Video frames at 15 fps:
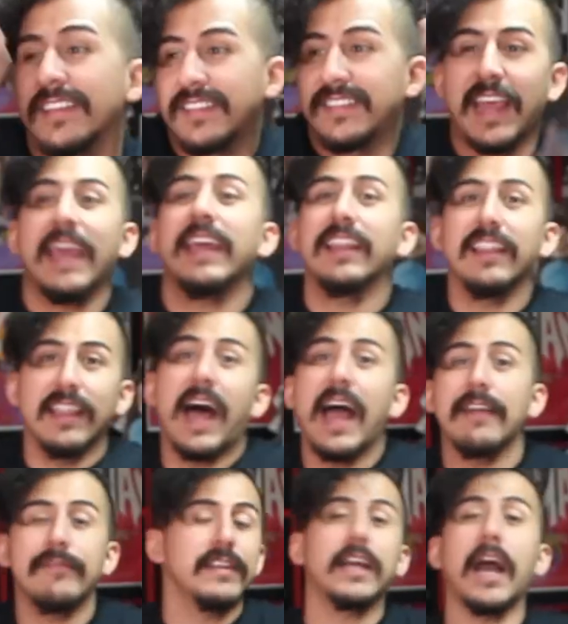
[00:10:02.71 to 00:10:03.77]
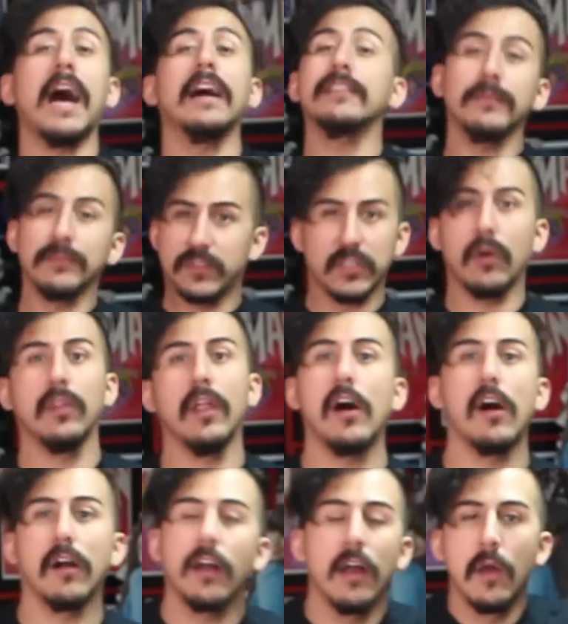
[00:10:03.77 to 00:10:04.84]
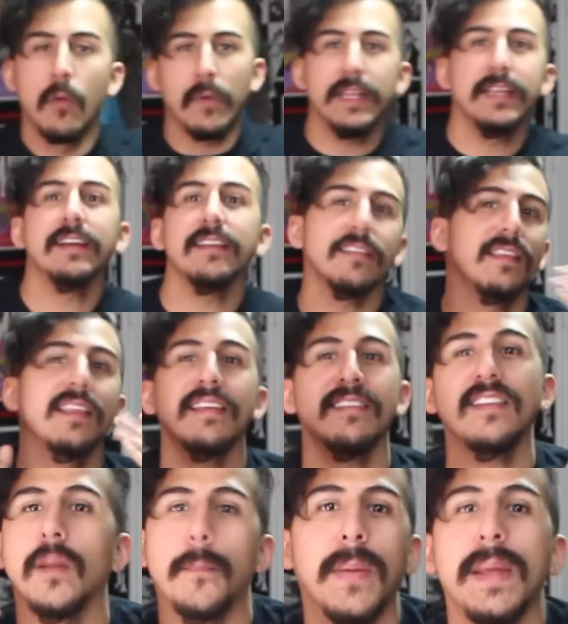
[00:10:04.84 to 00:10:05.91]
has stayed alive in Gotham so long when he doesn't listen to